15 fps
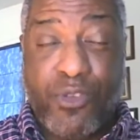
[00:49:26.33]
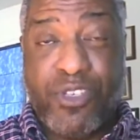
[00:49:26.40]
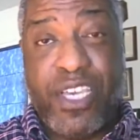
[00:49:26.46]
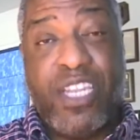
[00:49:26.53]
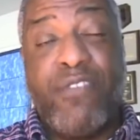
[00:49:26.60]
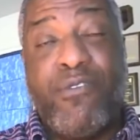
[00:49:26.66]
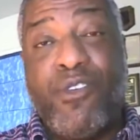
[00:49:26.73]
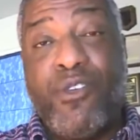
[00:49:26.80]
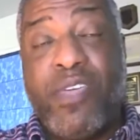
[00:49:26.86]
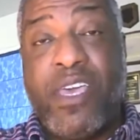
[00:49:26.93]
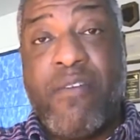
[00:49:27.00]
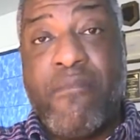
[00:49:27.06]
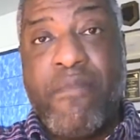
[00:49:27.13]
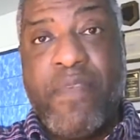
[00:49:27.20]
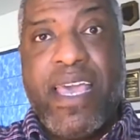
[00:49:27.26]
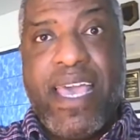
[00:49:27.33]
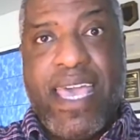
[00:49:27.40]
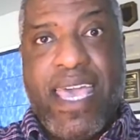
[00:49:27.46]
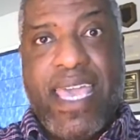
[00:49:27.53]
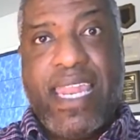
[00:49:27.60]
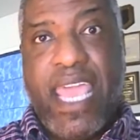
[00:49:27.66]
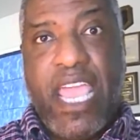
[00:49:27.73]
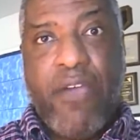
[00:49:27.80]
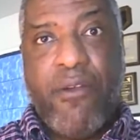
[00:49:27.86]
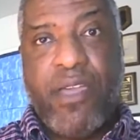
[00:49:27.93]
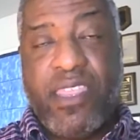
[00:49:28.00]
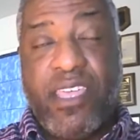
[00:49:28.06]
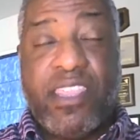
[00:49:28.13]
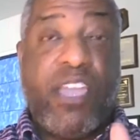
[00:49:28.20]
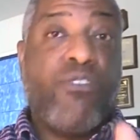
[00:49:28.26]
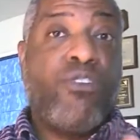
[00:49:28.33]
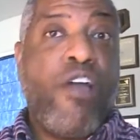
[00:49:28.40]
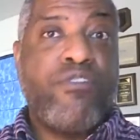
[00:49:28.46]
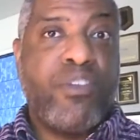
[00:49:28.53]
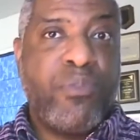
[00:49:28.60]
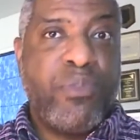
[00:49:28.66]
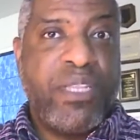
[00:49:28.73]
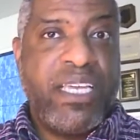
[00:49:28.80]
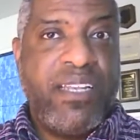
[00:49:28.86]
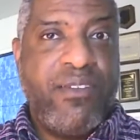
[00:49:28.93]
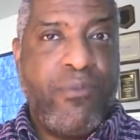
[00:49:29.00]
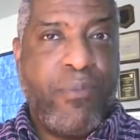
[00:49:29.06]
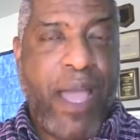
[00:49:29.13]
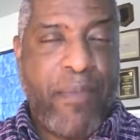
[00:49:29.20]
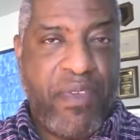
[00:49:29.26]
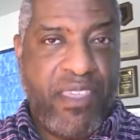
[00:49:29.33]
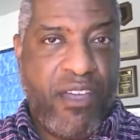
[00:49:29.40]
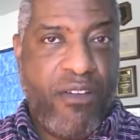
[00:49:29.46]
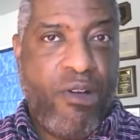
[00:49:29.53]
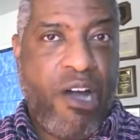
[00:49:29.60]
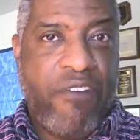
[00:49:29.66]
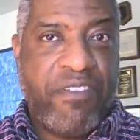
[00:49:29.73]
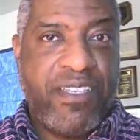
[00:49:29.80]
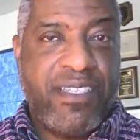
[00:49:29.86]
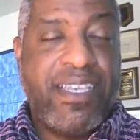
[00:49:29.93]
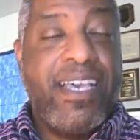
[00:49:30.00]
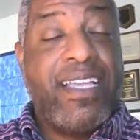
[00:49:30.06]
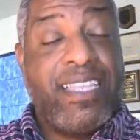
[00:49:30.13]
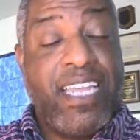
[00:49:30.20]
You should interview them in an area that they're comfortable in, might be their office,